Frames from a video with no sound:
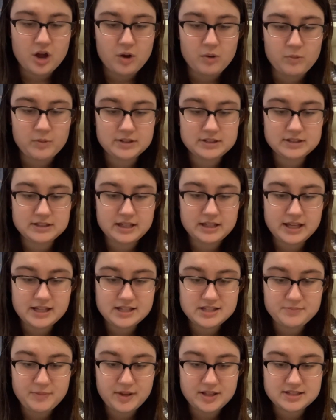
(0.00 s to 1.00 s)
When
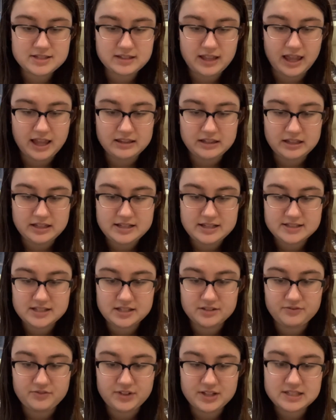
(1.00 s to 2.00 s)
Leeds meets Layla, he's
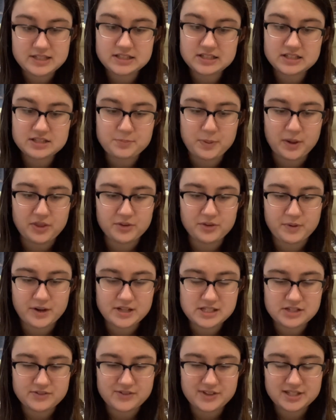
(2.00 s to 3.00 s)
convinced he'll spend the
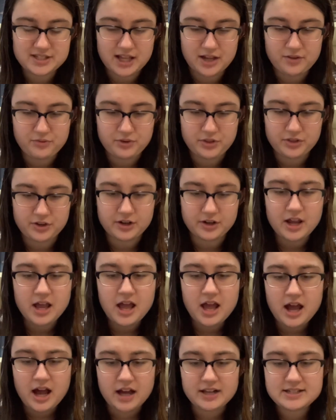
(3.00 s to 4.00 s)
rest of his life with her,
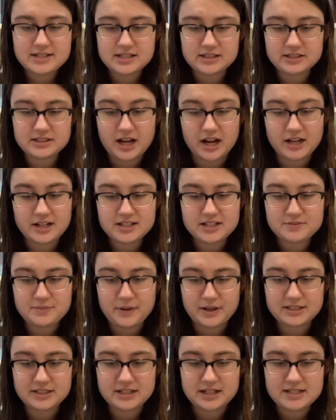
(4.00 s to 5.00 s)
until an
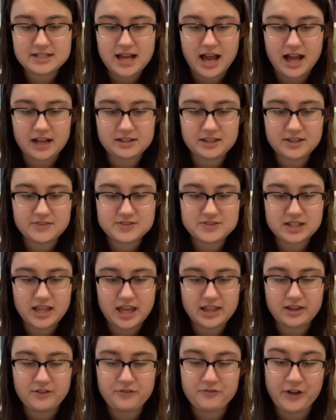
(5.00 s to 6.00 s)
unexpected attack leaves
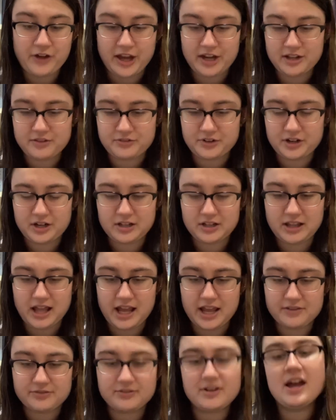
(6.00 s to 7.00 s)
Layla fighting for her
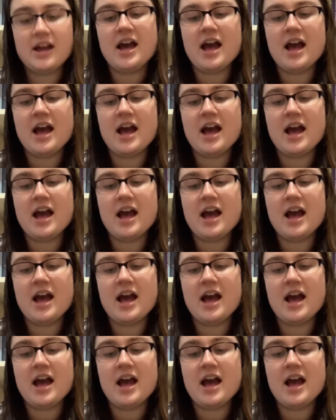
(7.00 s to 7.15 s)
life.